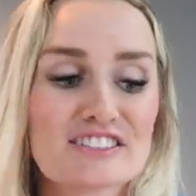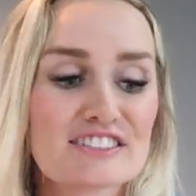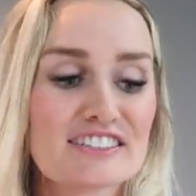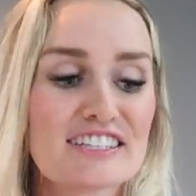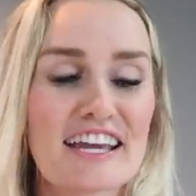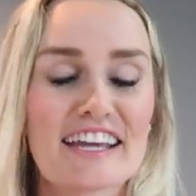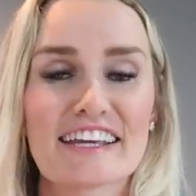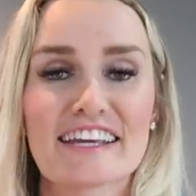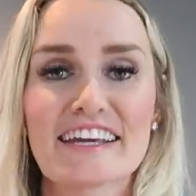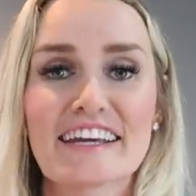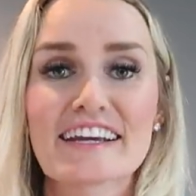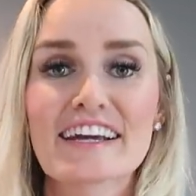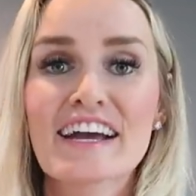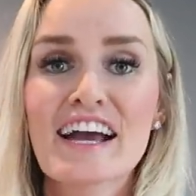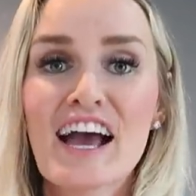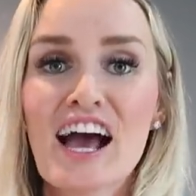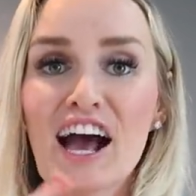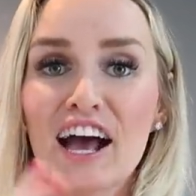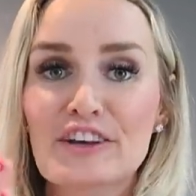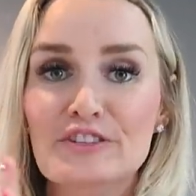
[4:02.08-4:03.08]
to taking
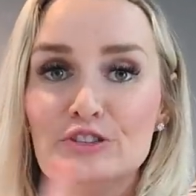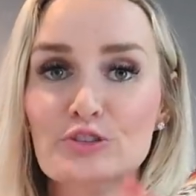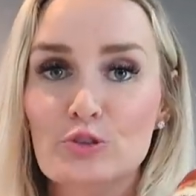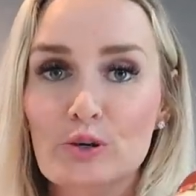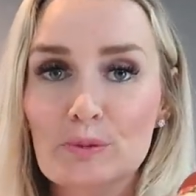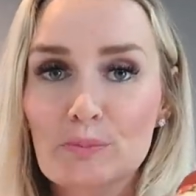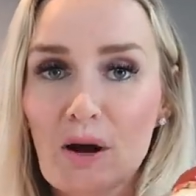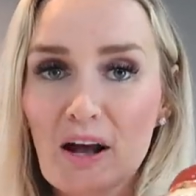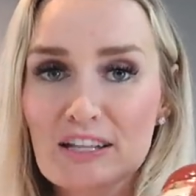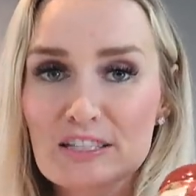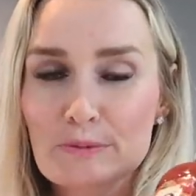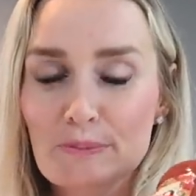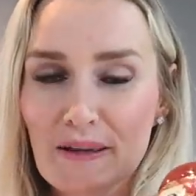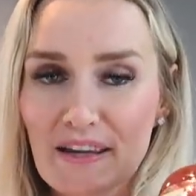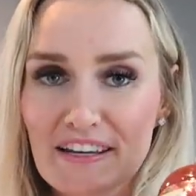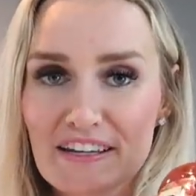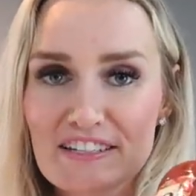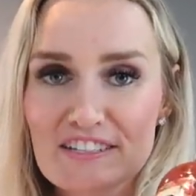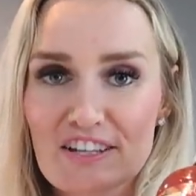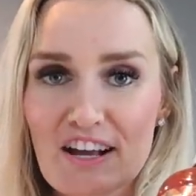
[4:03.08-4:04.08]
a store-bought
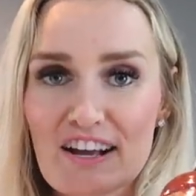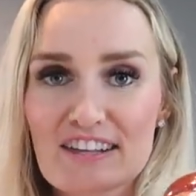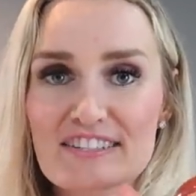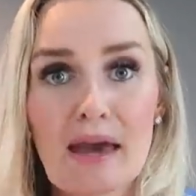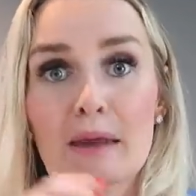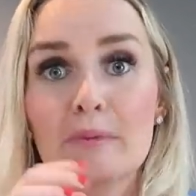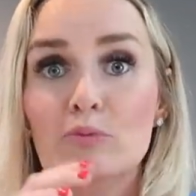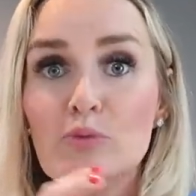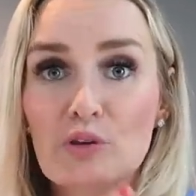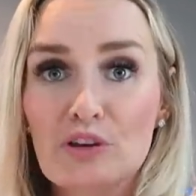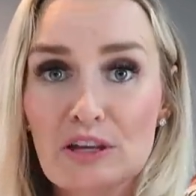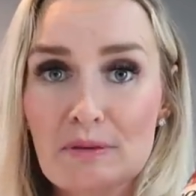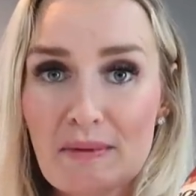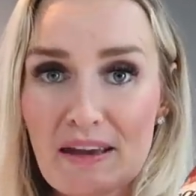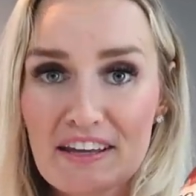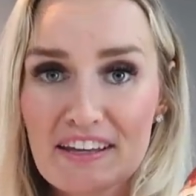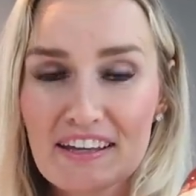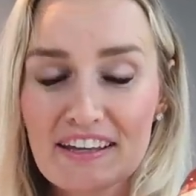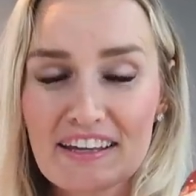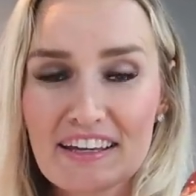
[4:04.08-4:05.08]
spaghetti sauce and really
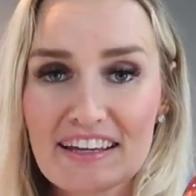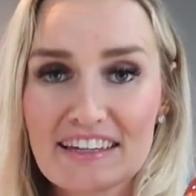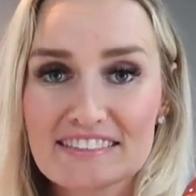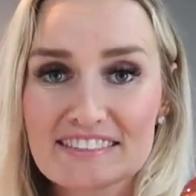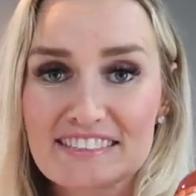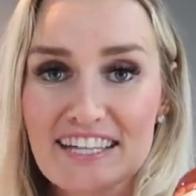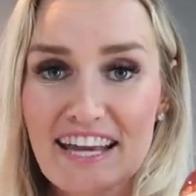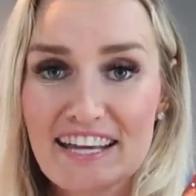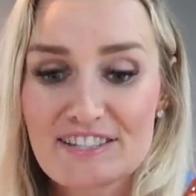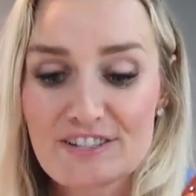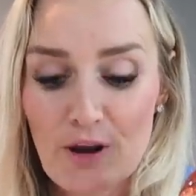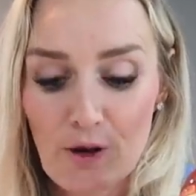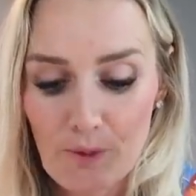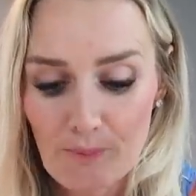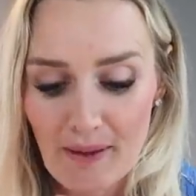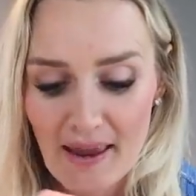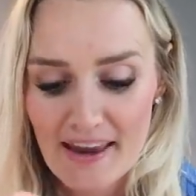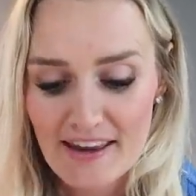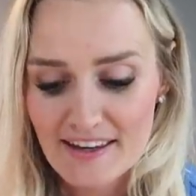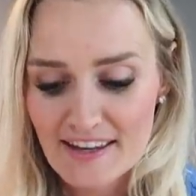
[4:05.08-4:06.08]
making it taste
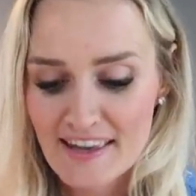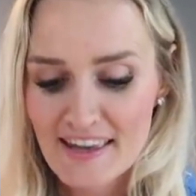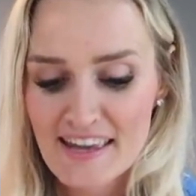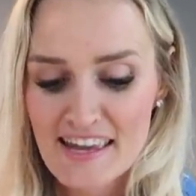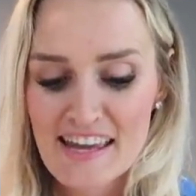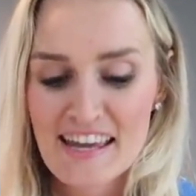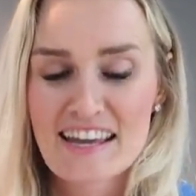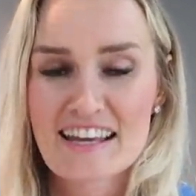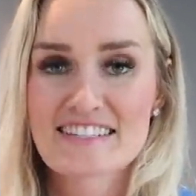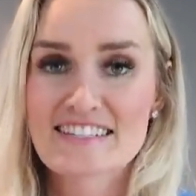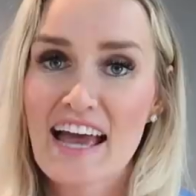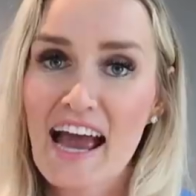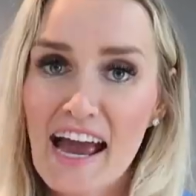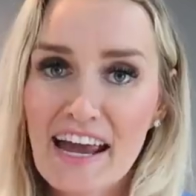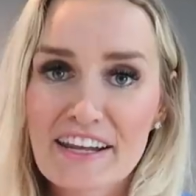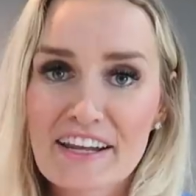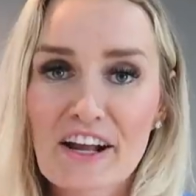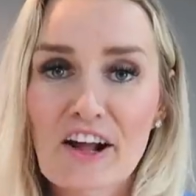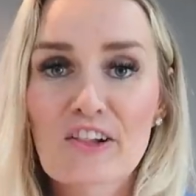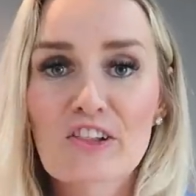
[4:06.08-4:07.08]
homemade is
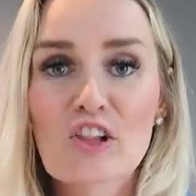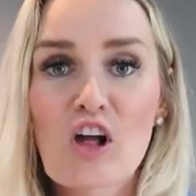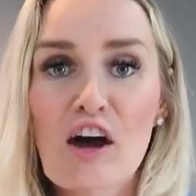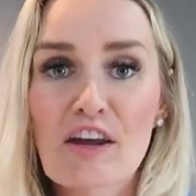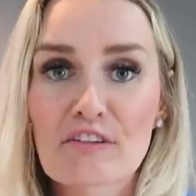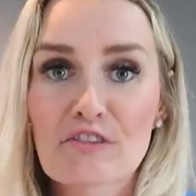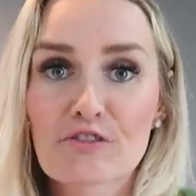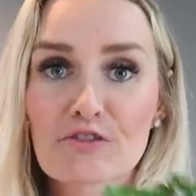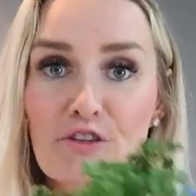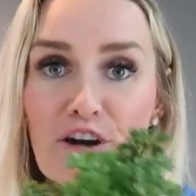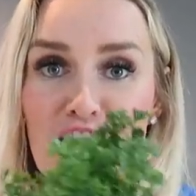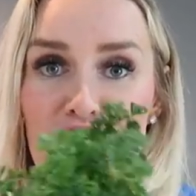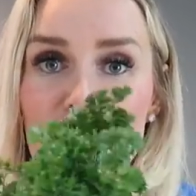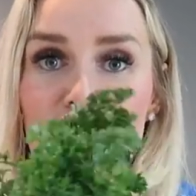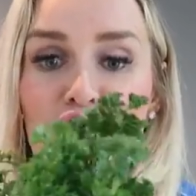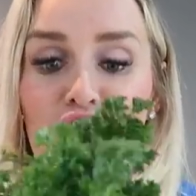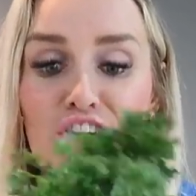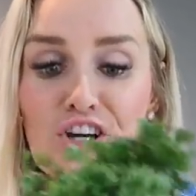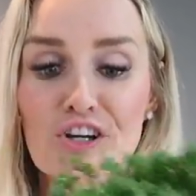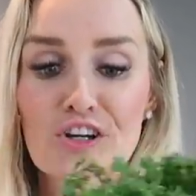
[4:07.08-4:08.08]
adding a lot of fresh
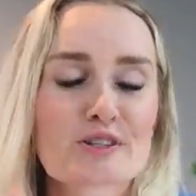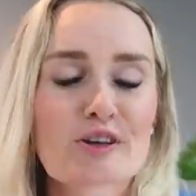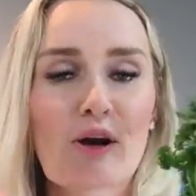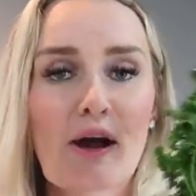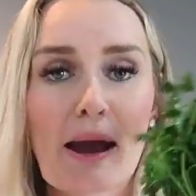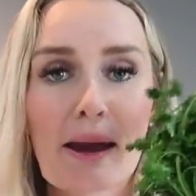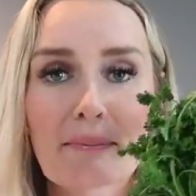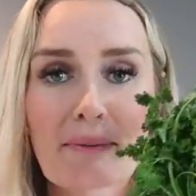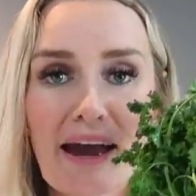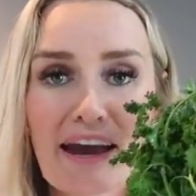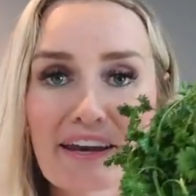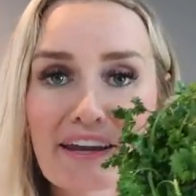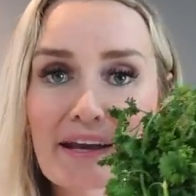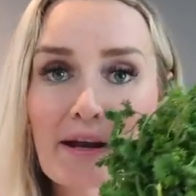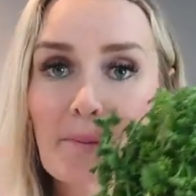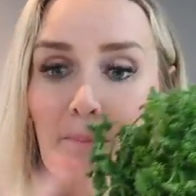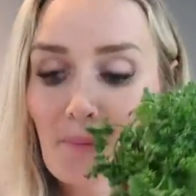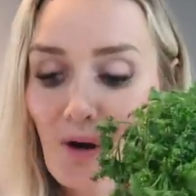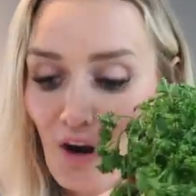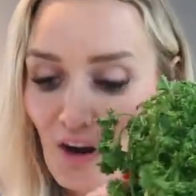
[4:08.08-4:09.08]
herbs. So I'm adding
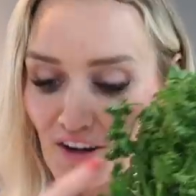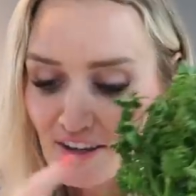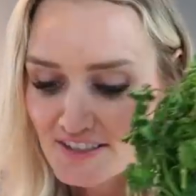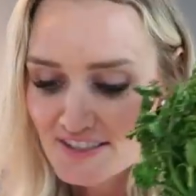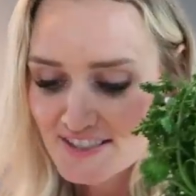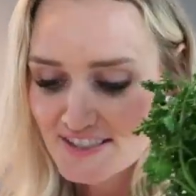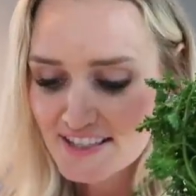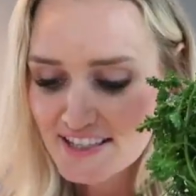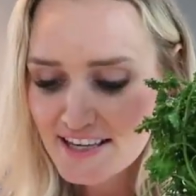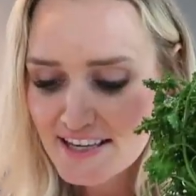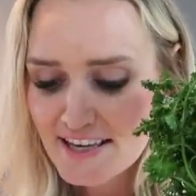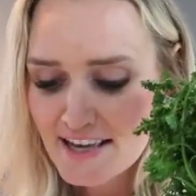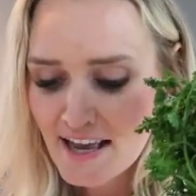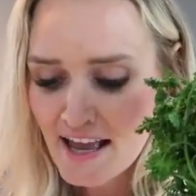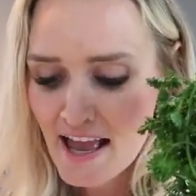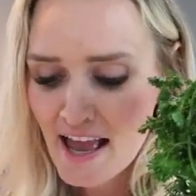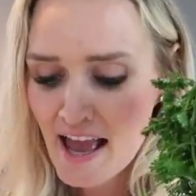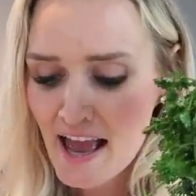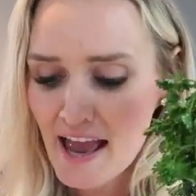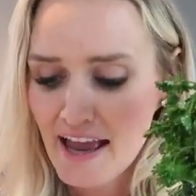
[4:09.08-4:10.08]
parsley,
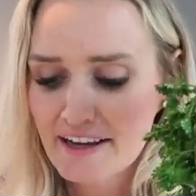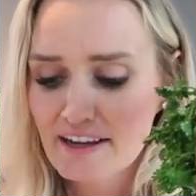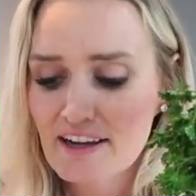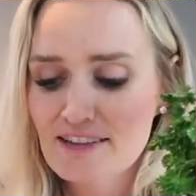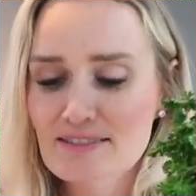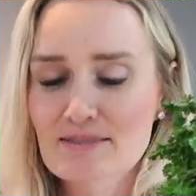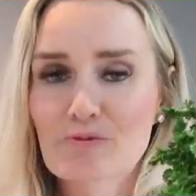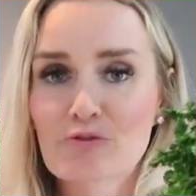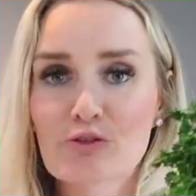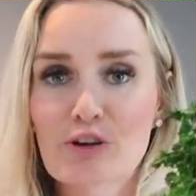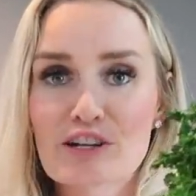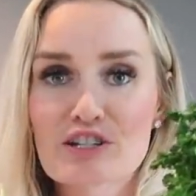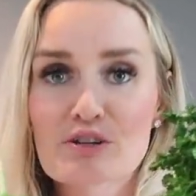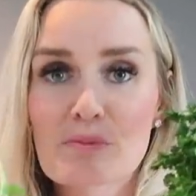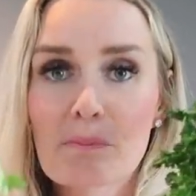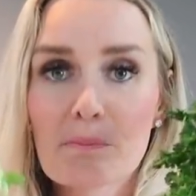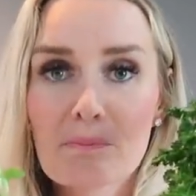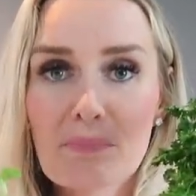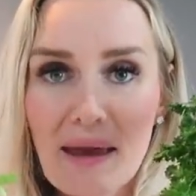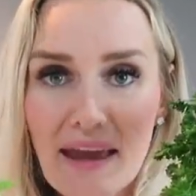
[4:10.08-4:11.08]
I got some fresh
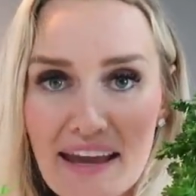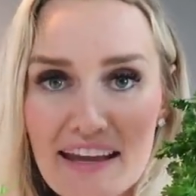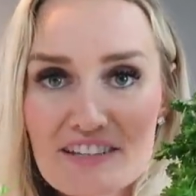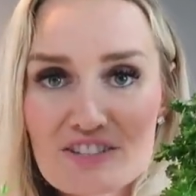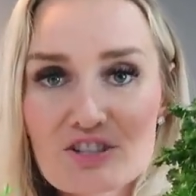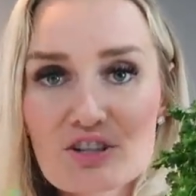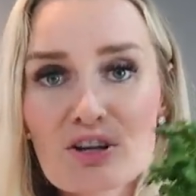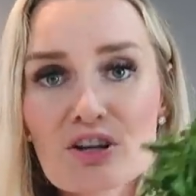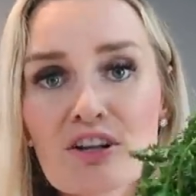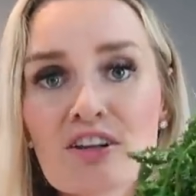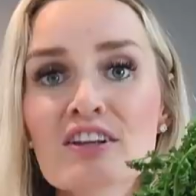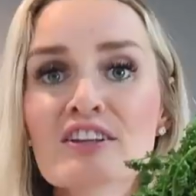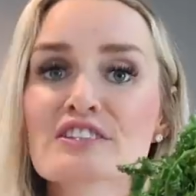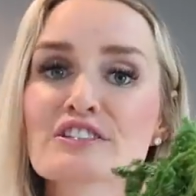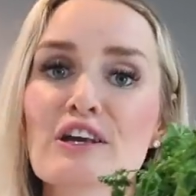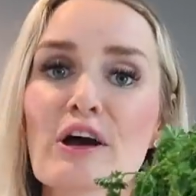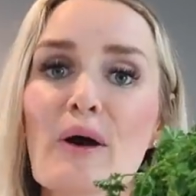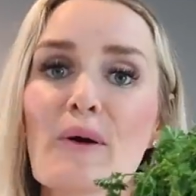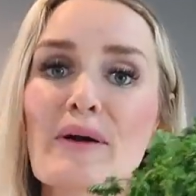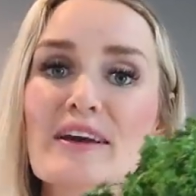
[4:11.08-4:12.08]
basil,
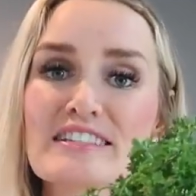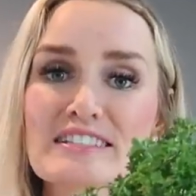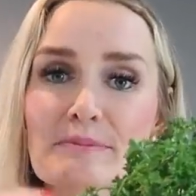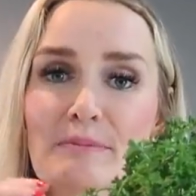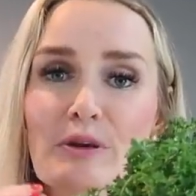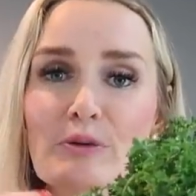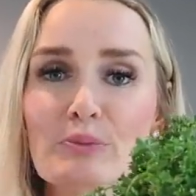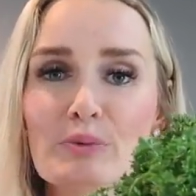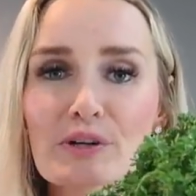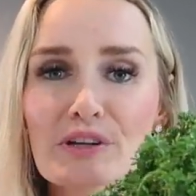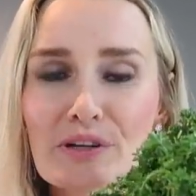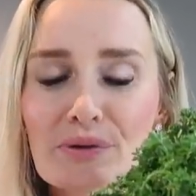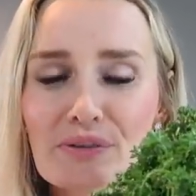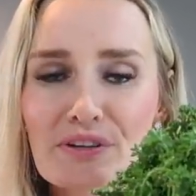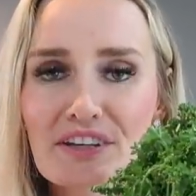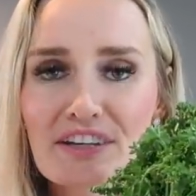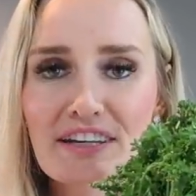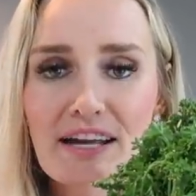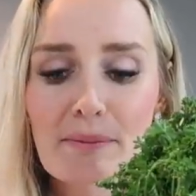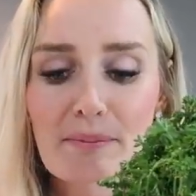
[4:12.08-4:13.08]
so it's gonna be really,
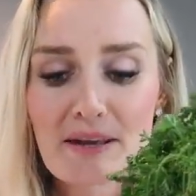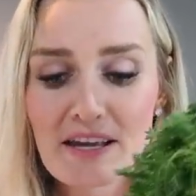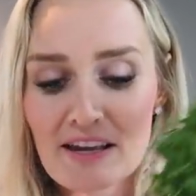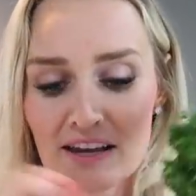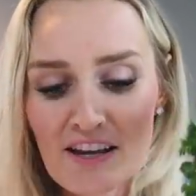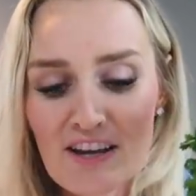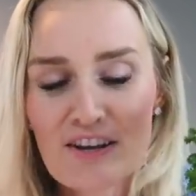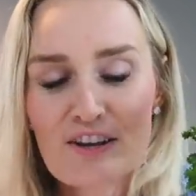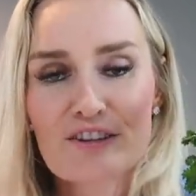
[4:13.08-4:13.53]
really yummy.